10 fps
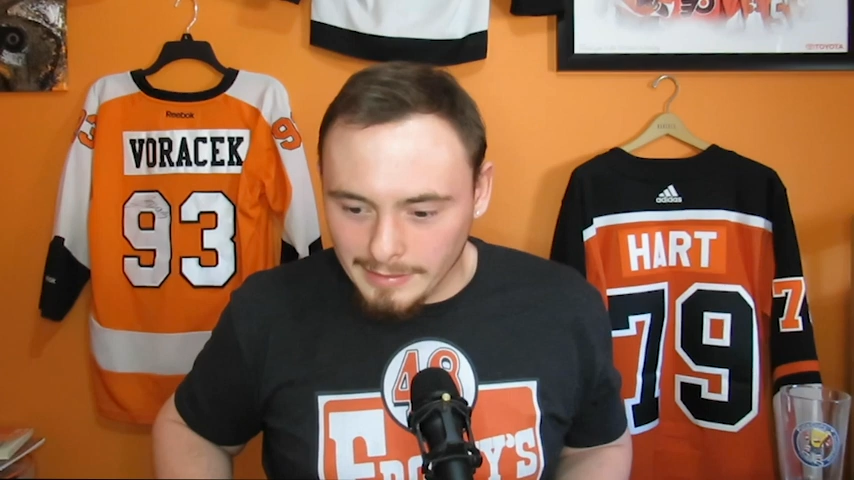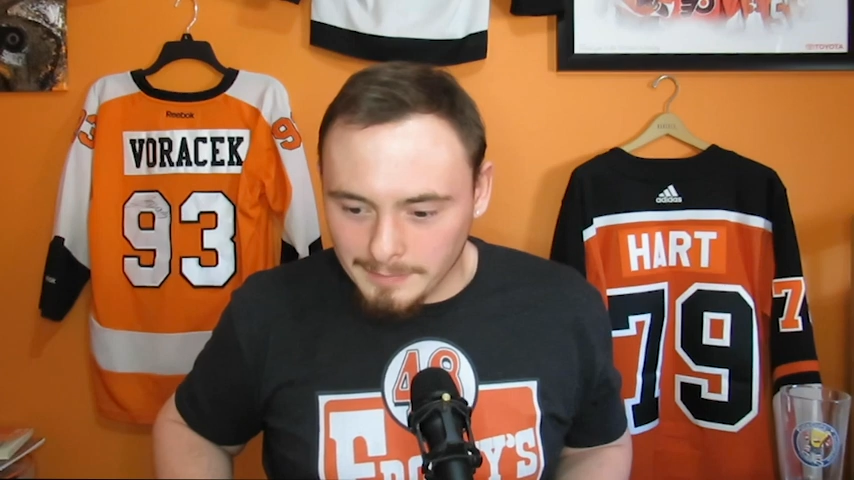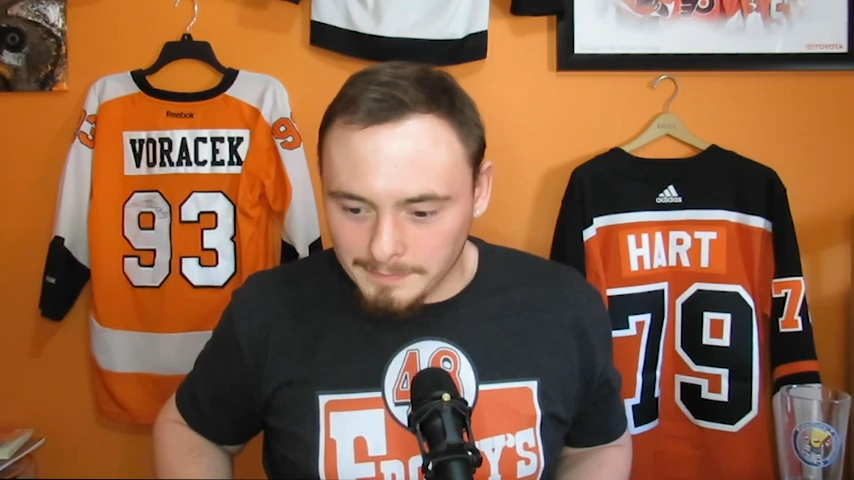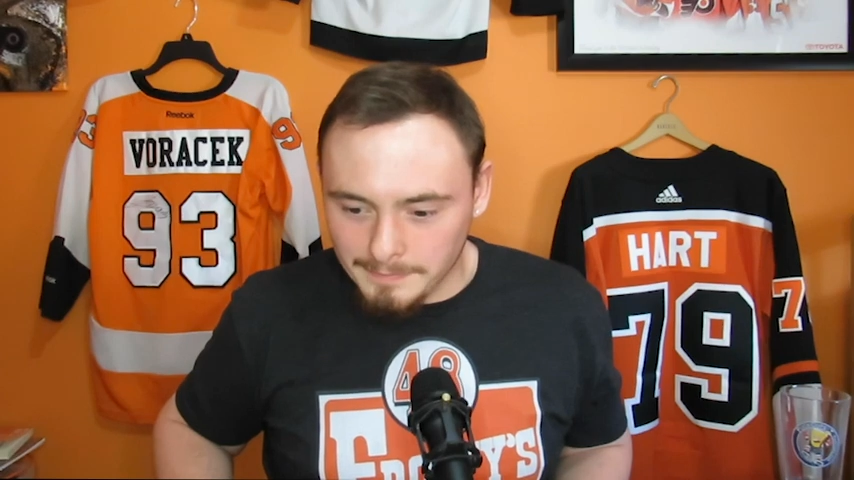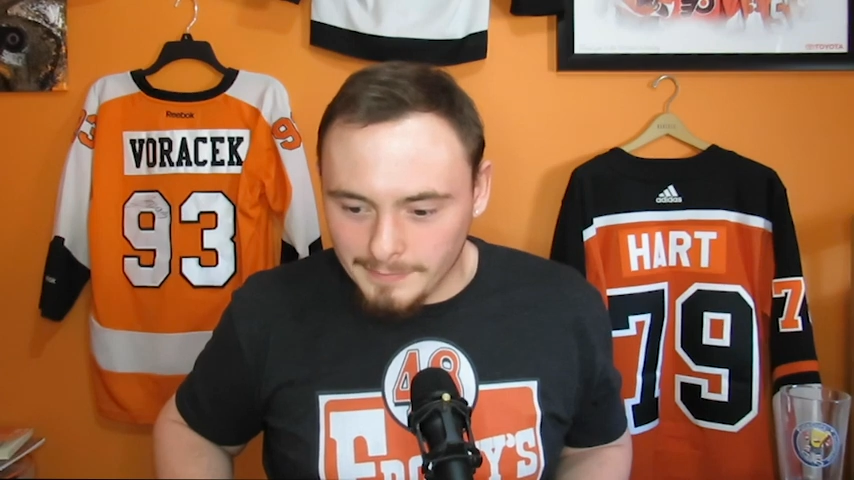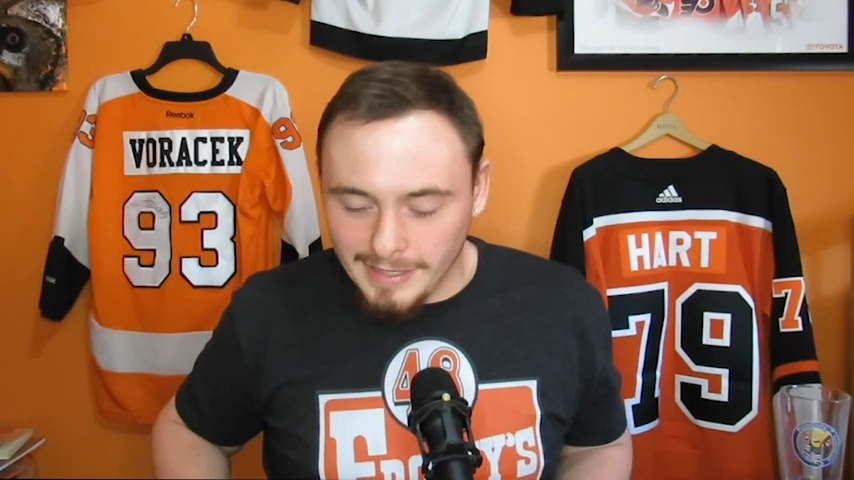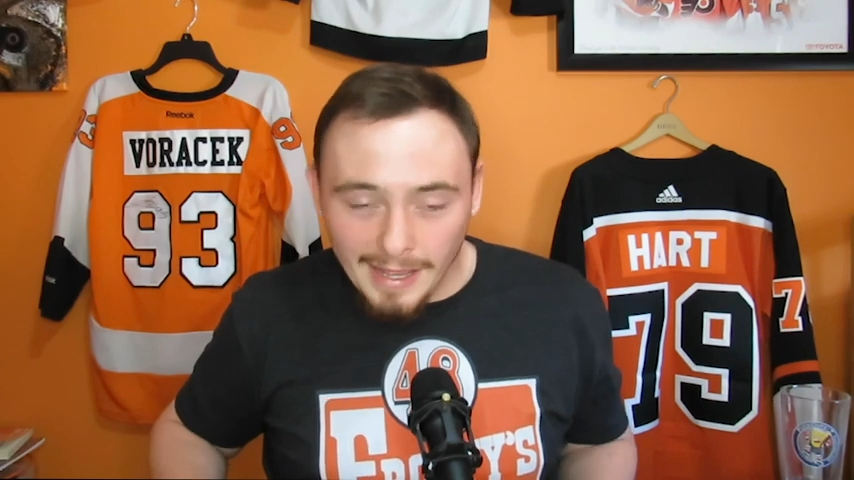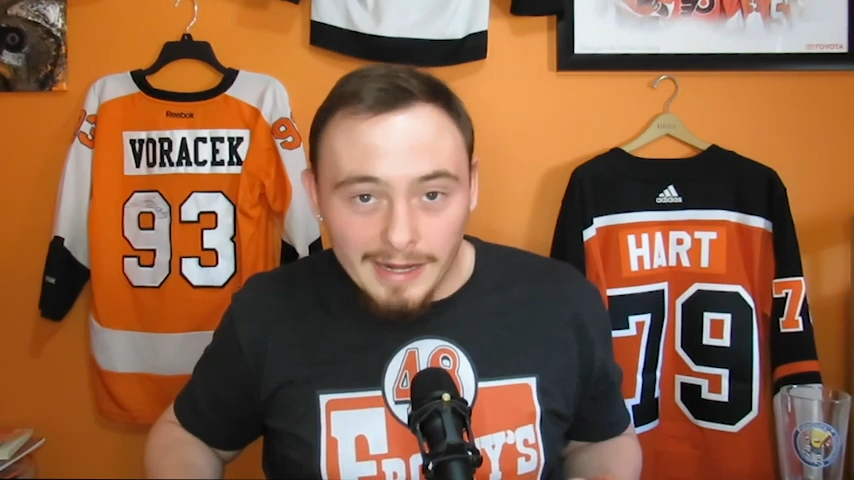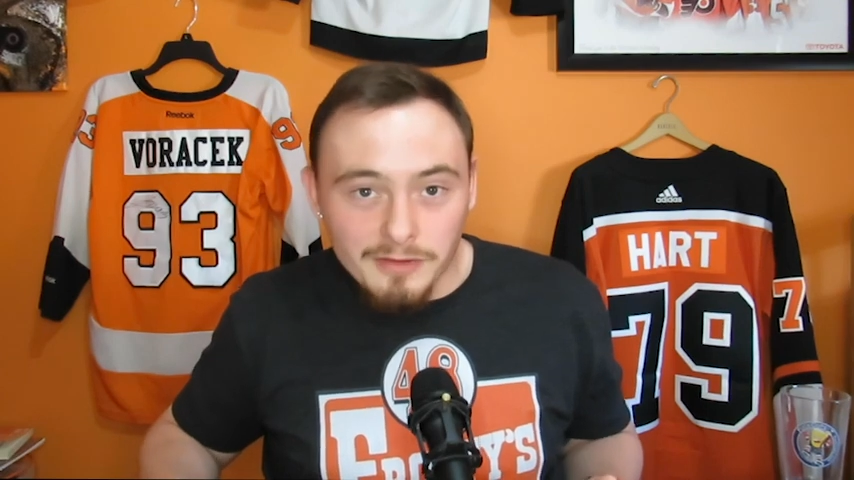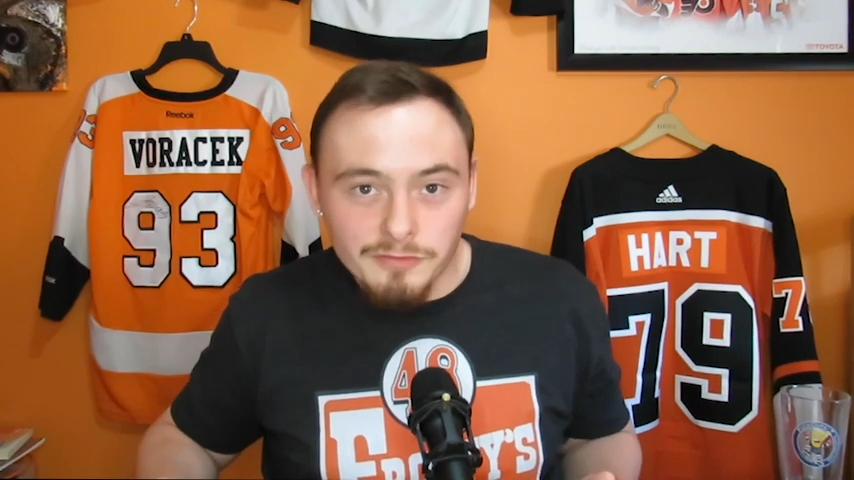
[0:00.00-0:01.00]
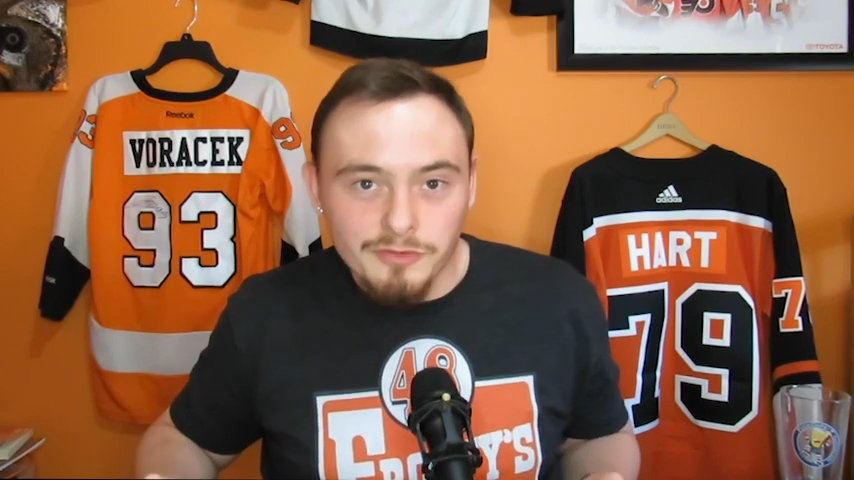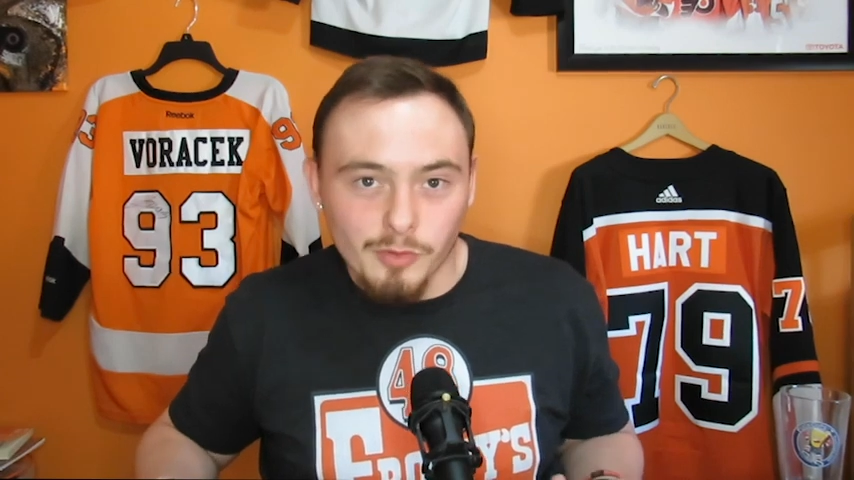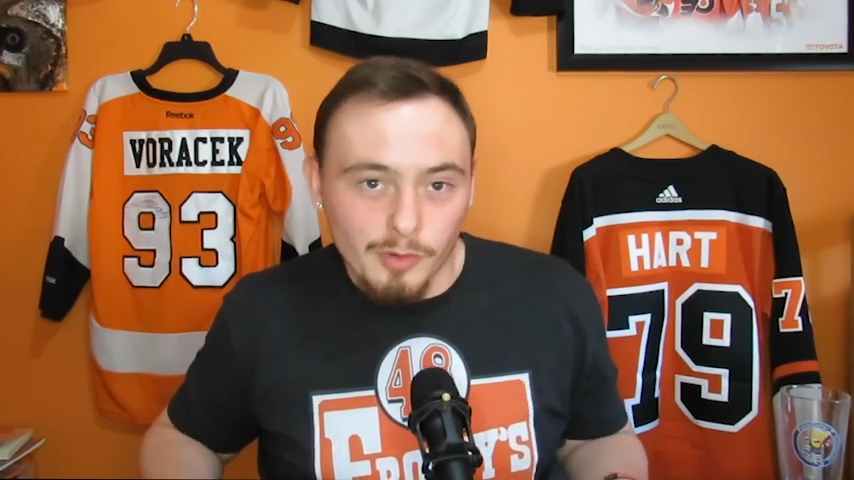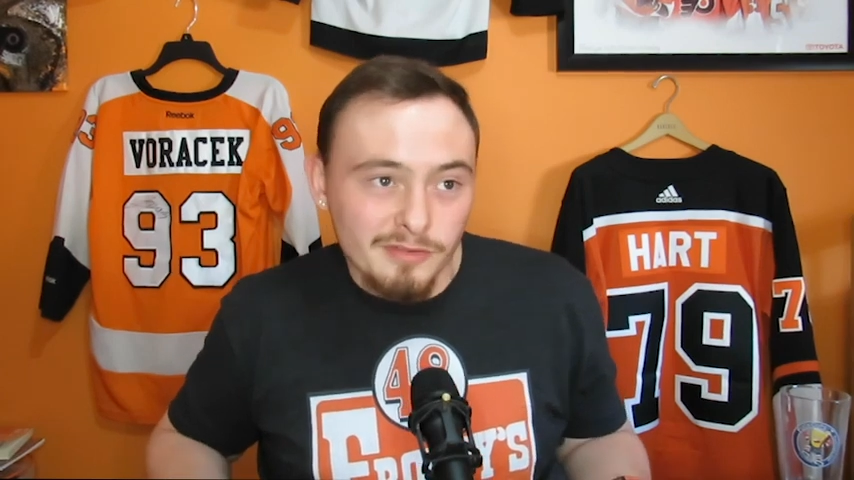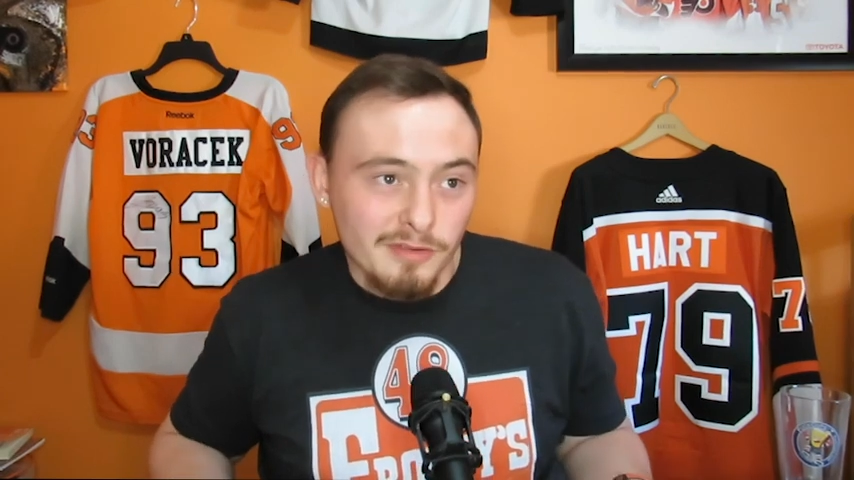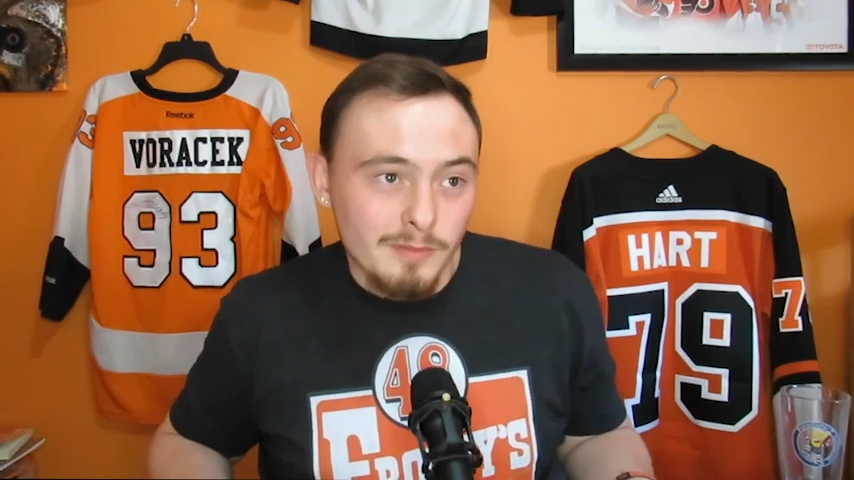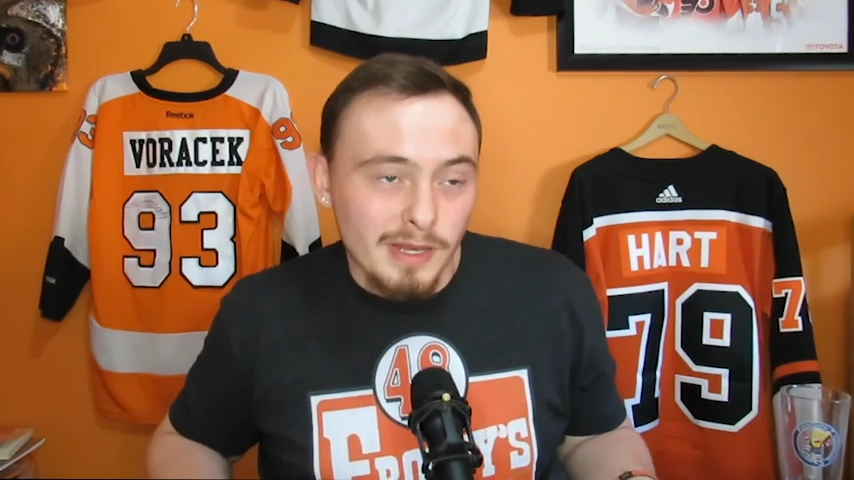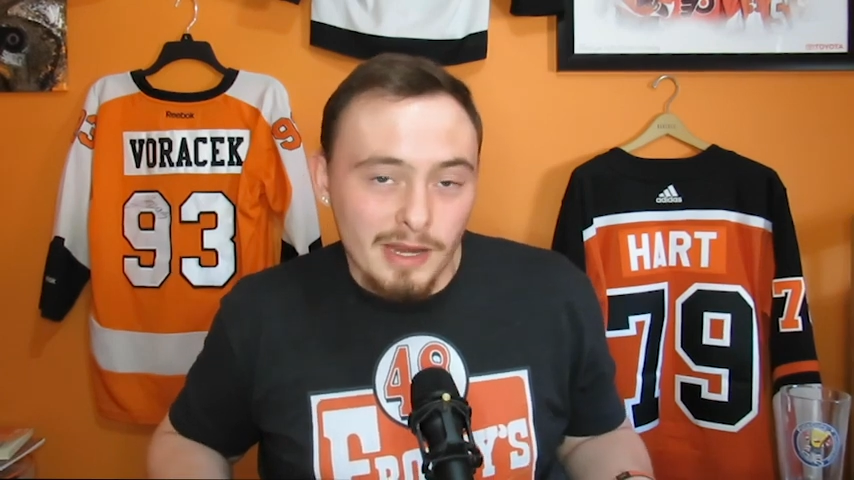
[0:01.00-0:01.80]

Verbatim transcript: um, negative towards them,